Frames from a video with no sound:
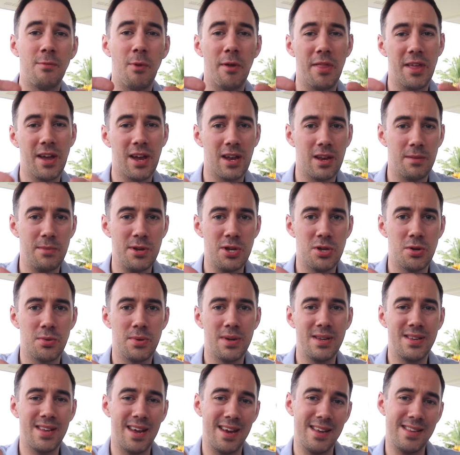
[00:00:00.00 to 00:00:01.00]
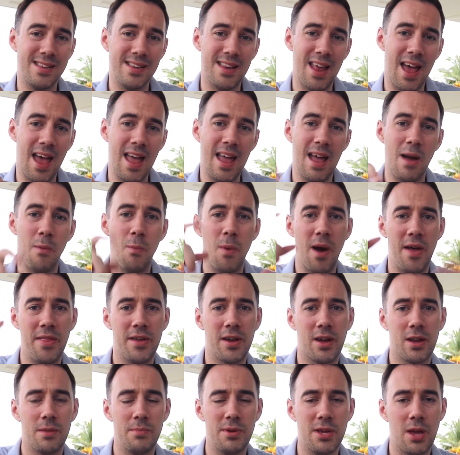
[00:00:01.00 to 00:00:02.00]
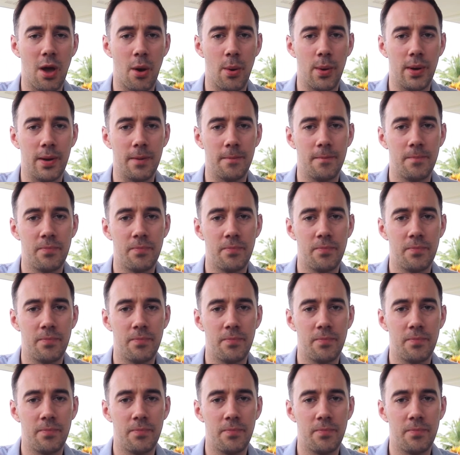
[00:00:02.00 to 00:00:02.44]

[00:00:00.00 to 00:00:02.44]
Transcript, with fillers: what they're going to be doing day to day, and where they're going to be going.